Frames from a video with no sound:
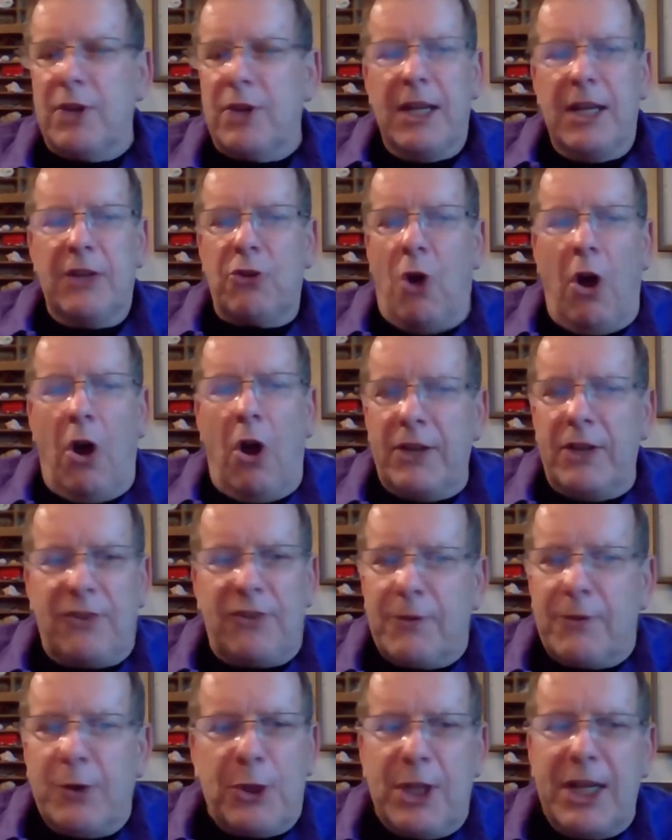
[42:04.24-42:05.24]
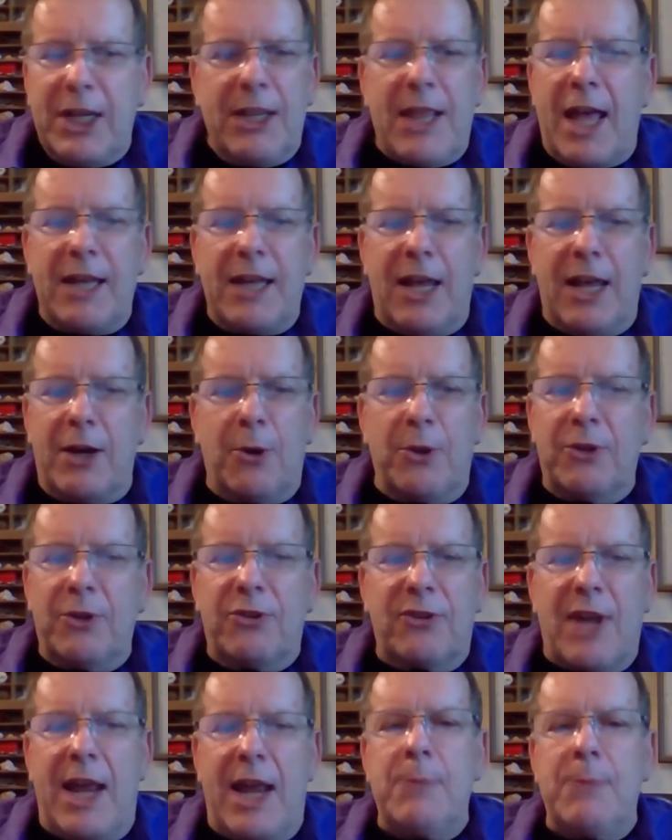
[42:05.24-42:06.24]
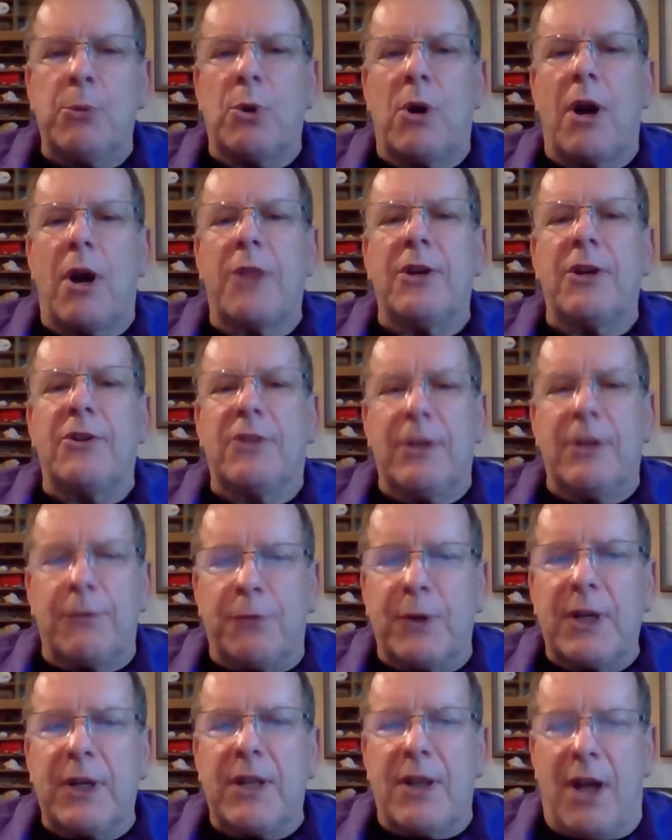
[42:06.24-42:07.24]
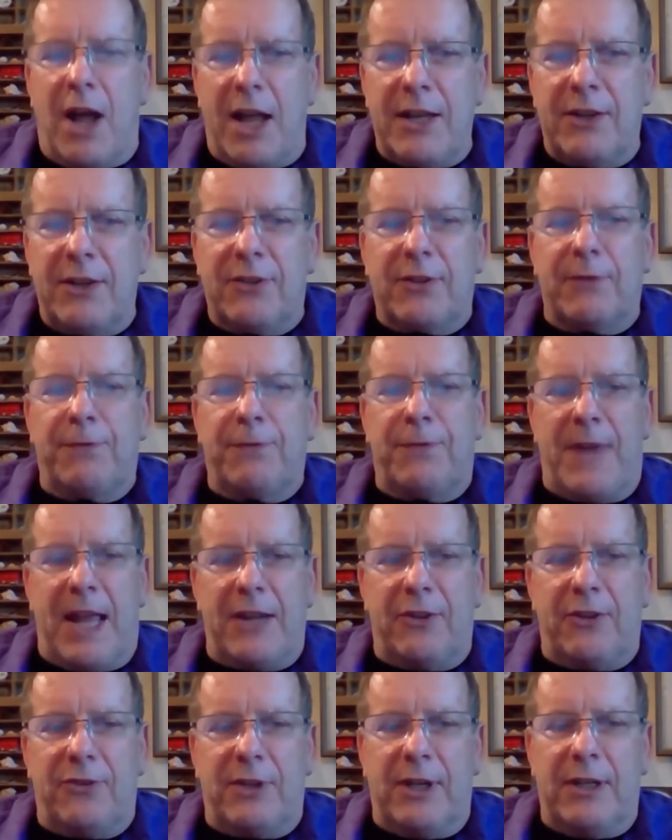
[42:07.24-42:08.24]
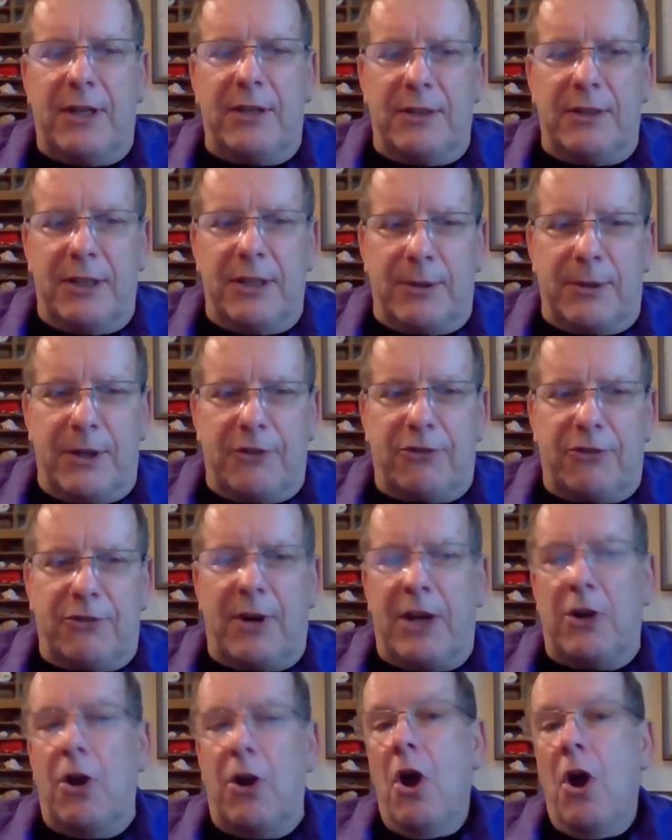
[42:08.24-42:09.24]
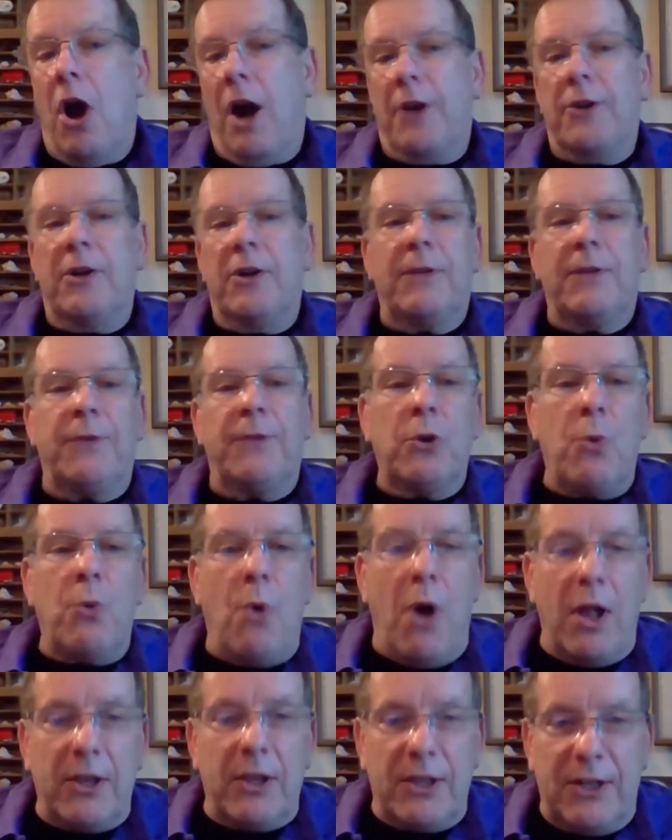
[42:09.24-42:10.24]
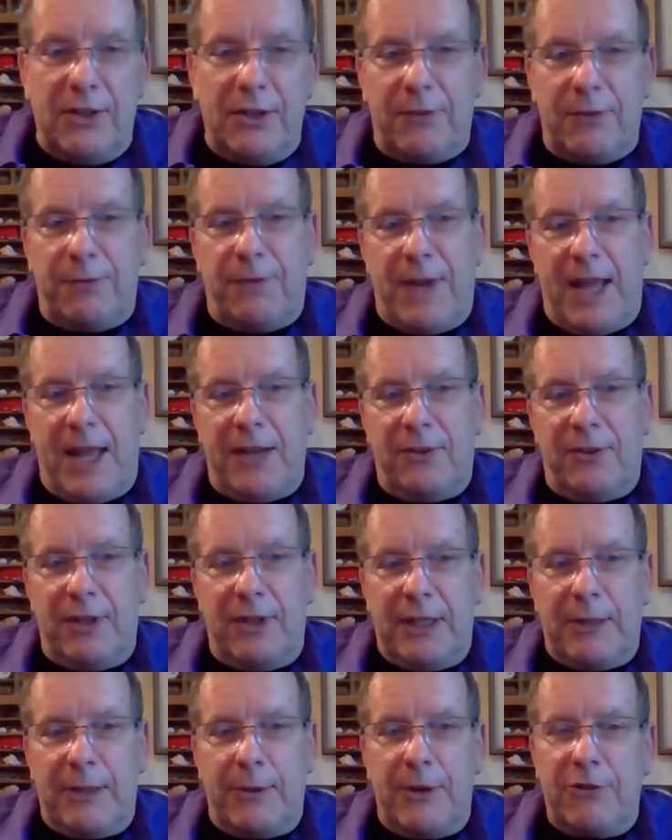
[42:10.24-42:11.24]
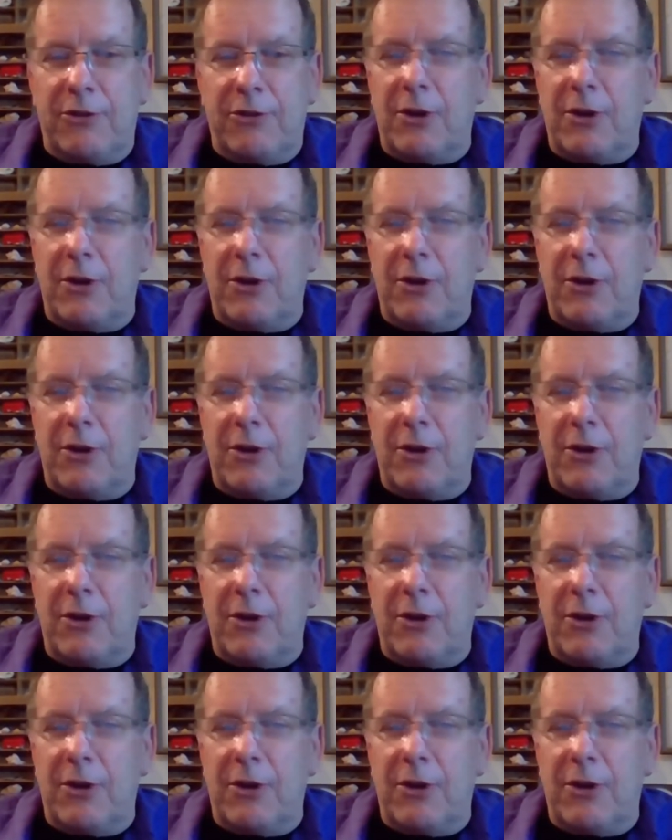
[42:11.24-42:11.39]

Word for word: is all is everything in that ghetto the same or are there different kinds of fantasy literature and are there different qualities of fantasy literature